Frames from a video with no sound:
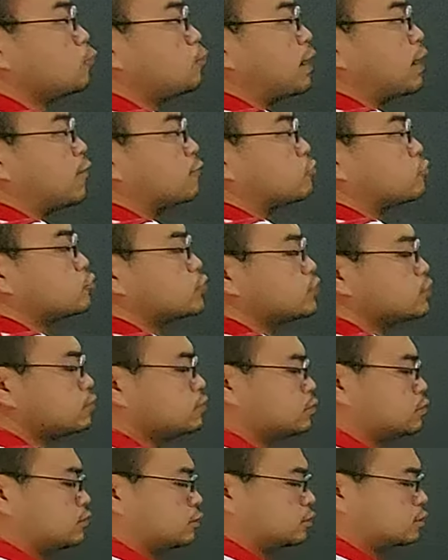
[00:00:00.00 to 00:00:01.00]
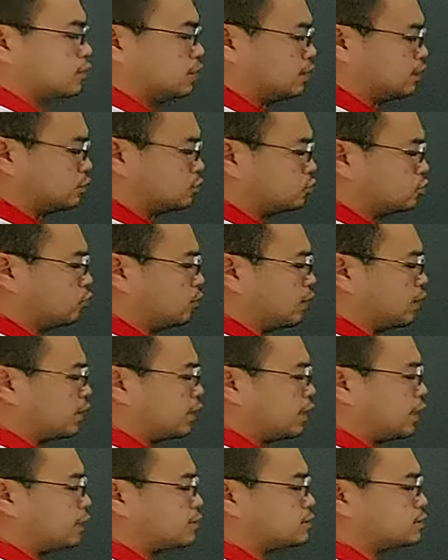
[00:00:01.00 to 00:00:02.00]
power of 3, so when
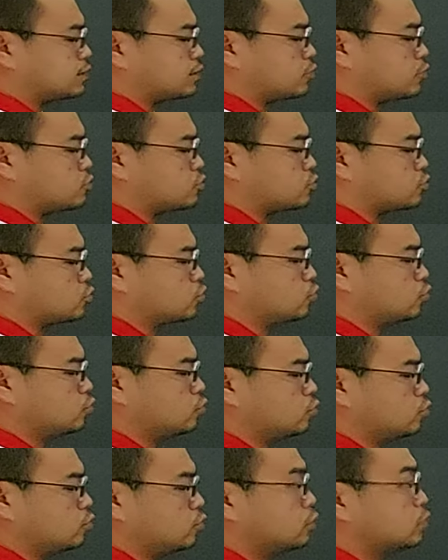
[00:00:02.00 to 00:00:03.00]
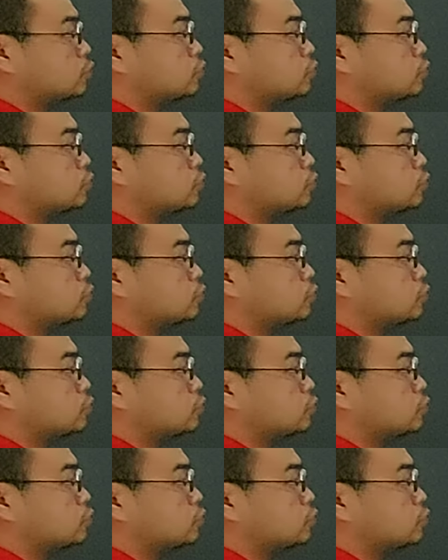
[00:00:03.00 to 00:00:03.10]
x equals to 2,